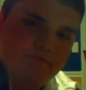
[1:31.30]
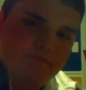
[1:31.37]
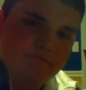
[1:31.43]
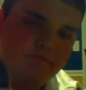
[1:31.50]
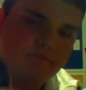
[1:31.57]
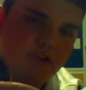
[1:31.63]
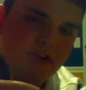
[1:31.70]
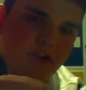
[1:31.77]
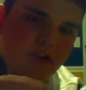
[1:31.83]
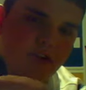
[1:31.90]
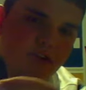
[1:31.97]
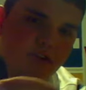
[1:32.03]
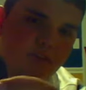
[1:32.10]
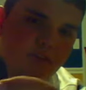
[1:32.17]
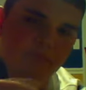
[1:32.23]
I don't know,
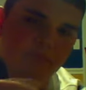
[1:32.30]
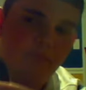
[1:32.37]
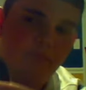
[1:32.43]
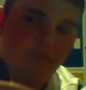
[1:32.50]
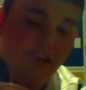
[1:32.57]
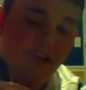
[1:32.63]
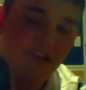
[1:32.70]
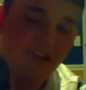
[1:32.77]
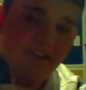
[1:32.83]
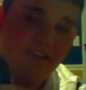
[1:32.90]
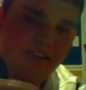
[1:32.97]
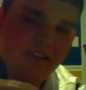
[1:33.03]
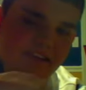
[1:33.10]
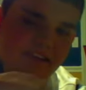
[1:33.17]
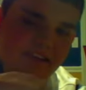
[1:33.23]
pan, I
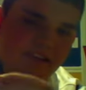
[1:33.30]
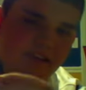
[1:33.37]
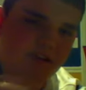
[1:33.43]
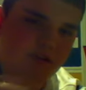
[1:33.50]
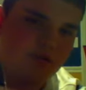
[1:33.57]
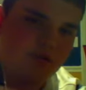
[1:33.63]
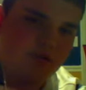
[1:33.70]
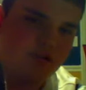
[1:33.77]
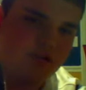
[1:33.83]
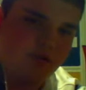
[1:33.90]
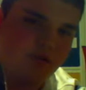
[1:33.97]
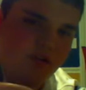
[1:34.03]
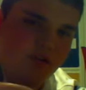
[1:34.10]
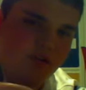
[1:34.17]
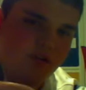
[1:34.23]
don't know what you would want to
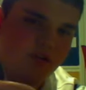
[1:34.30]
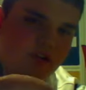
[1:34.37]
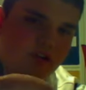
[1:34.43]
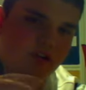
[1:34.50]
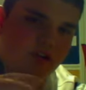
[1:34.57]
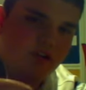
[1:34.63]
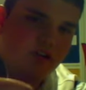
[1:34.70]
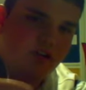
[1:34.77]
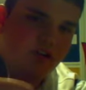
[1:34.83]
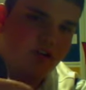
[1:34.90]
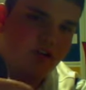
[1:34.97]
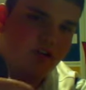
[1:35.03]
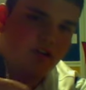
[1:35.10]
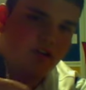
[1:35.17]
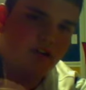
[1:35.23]
call it.
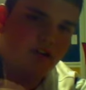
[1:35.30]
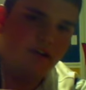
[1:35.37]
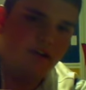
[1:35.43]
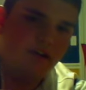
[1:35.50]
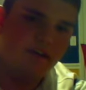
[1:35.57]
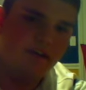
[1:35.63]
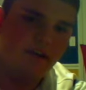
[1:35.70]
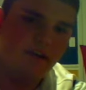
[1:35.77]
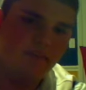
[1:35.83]
You got that.